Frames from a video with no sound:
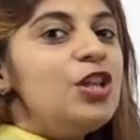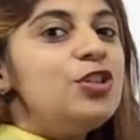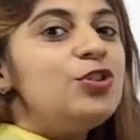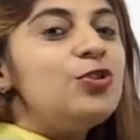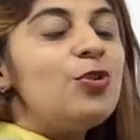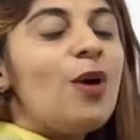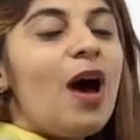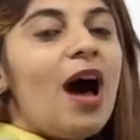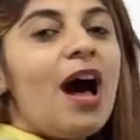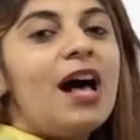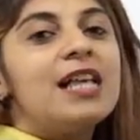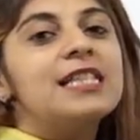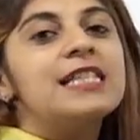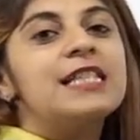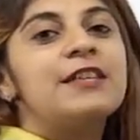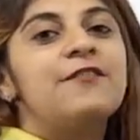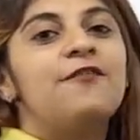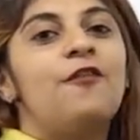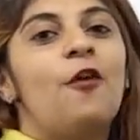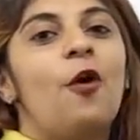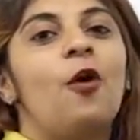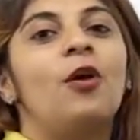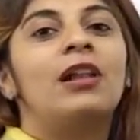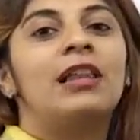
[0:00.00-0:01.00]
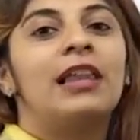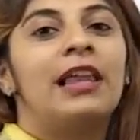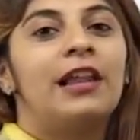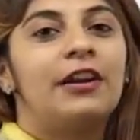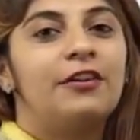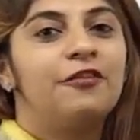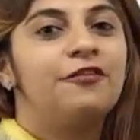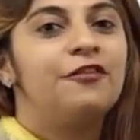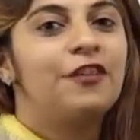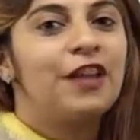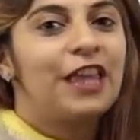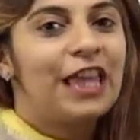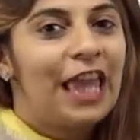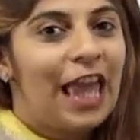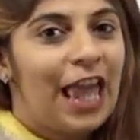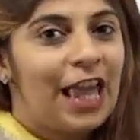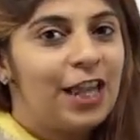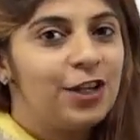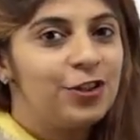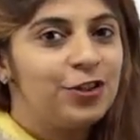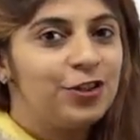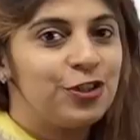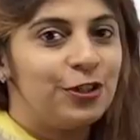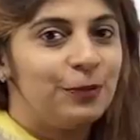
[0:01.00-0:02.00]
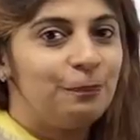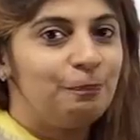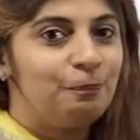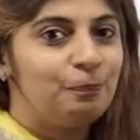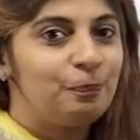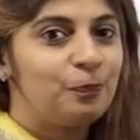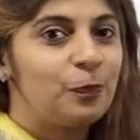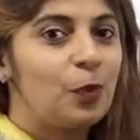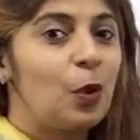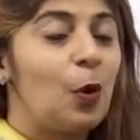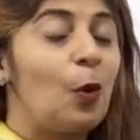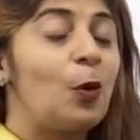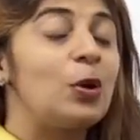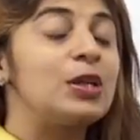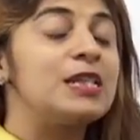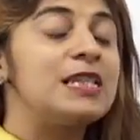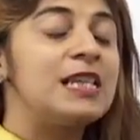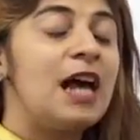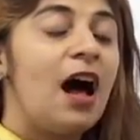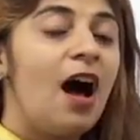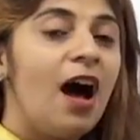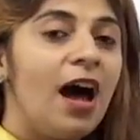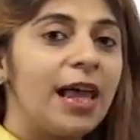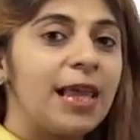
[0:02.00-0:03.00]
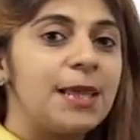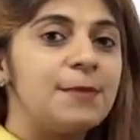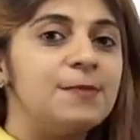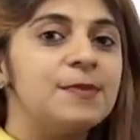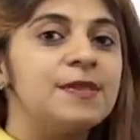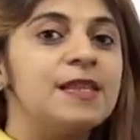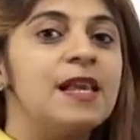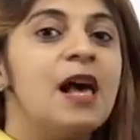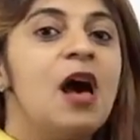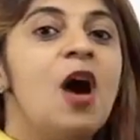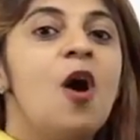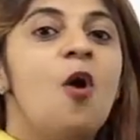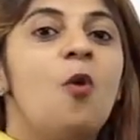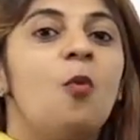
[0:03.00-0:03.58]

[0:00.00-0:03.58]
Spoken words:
to ask for clarification or times